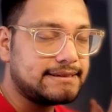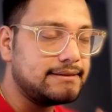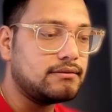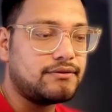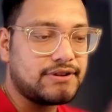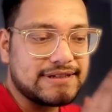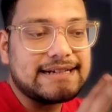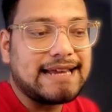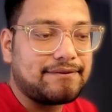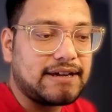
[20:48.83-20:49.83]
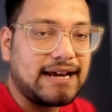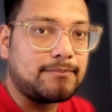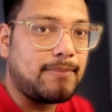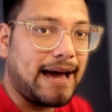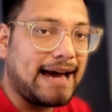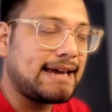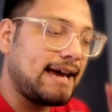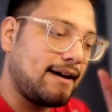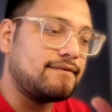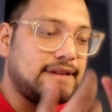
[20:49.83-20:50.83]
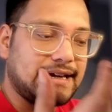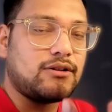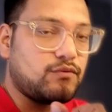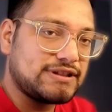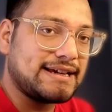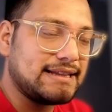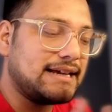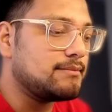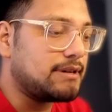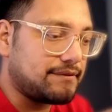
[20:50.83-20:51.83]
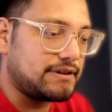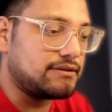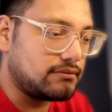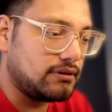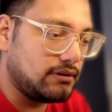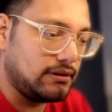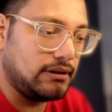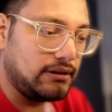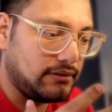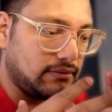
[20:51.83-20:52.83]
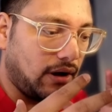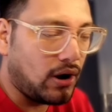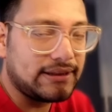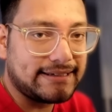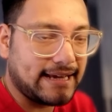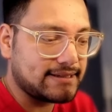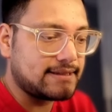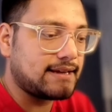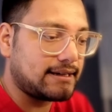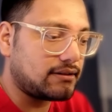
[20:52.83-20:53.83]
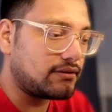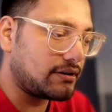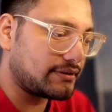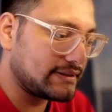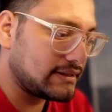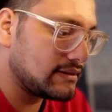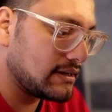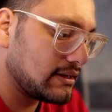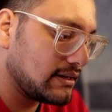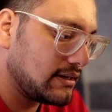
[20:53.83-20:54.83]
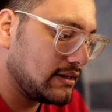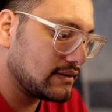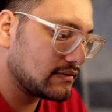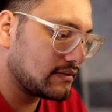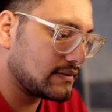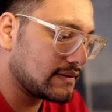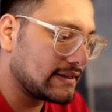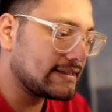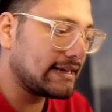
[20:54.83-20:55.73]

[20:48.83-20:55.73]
result that we get back have like a single element with all the text inside the dot result. So I'm just gonna send